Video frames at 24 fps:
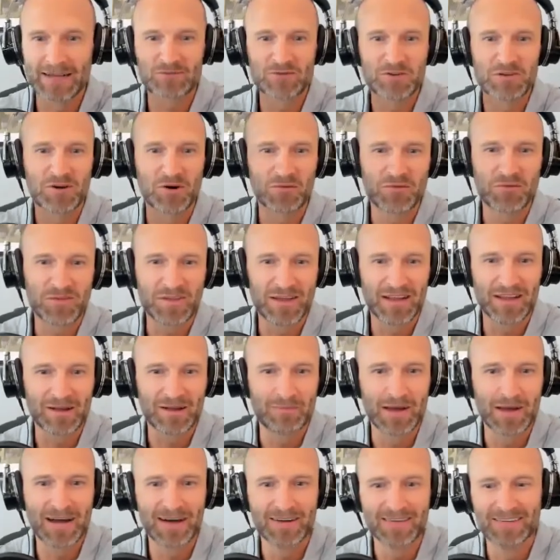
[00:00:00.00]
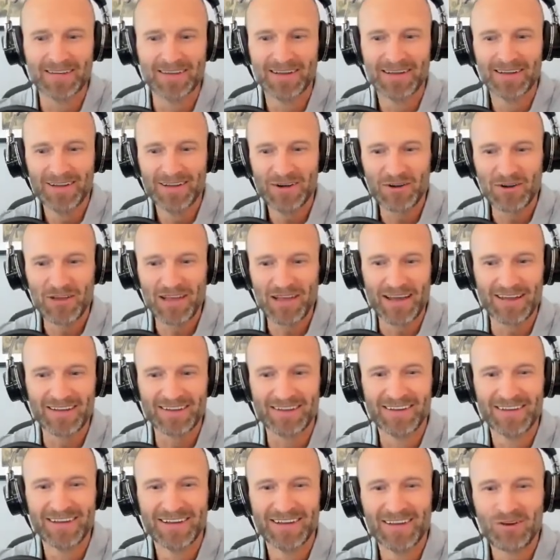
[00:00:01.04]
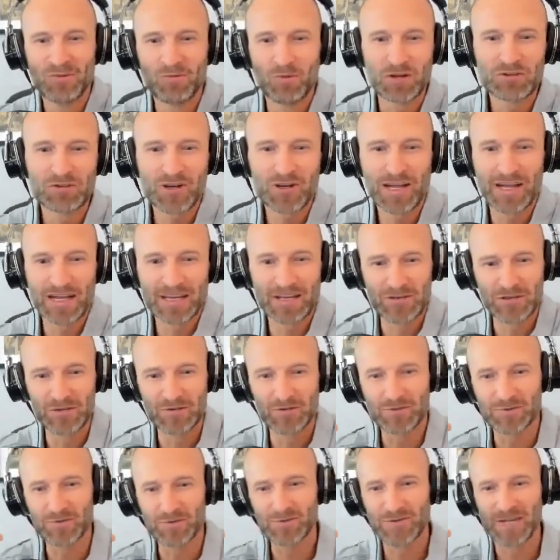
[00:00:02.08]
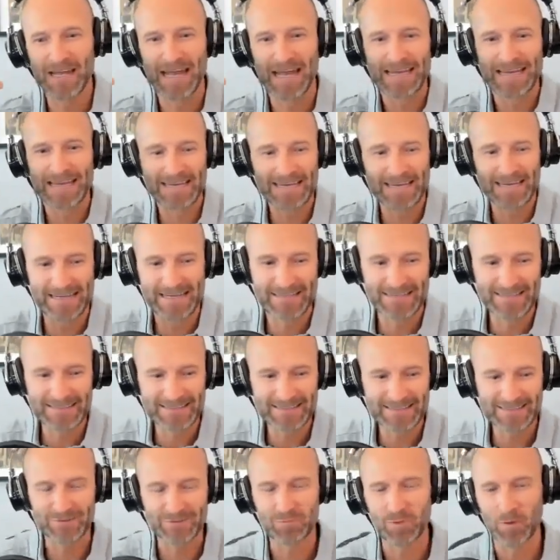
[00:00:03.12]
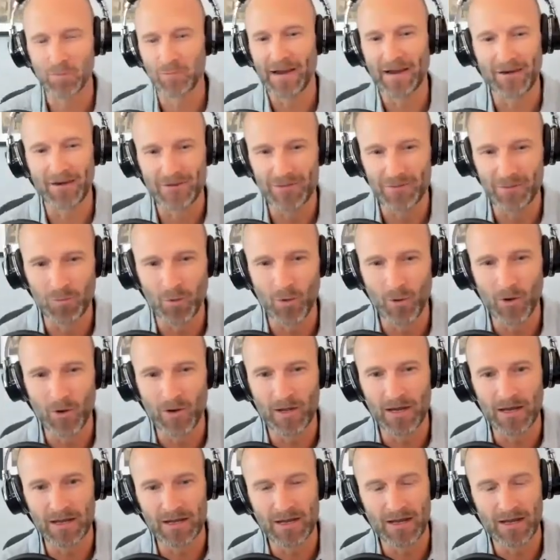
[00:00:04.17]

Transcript: we don't think about, okay, what should I do at night to prepare in the morning?